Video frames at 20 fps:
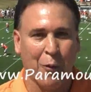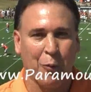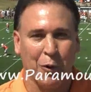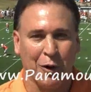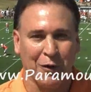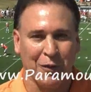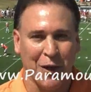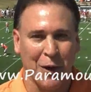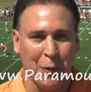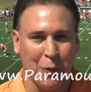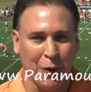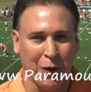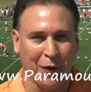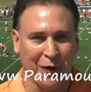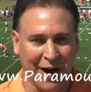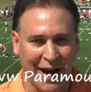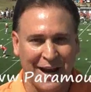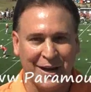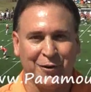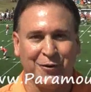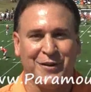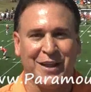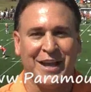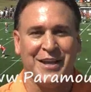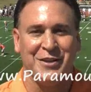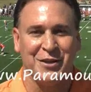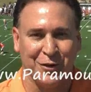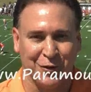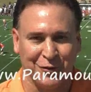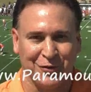not where they were eight or
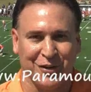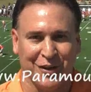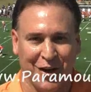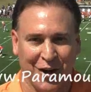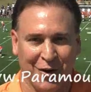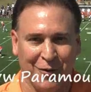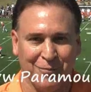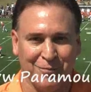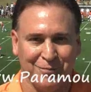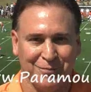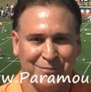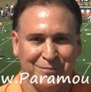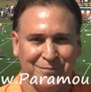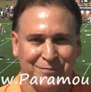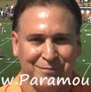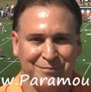ten years ago.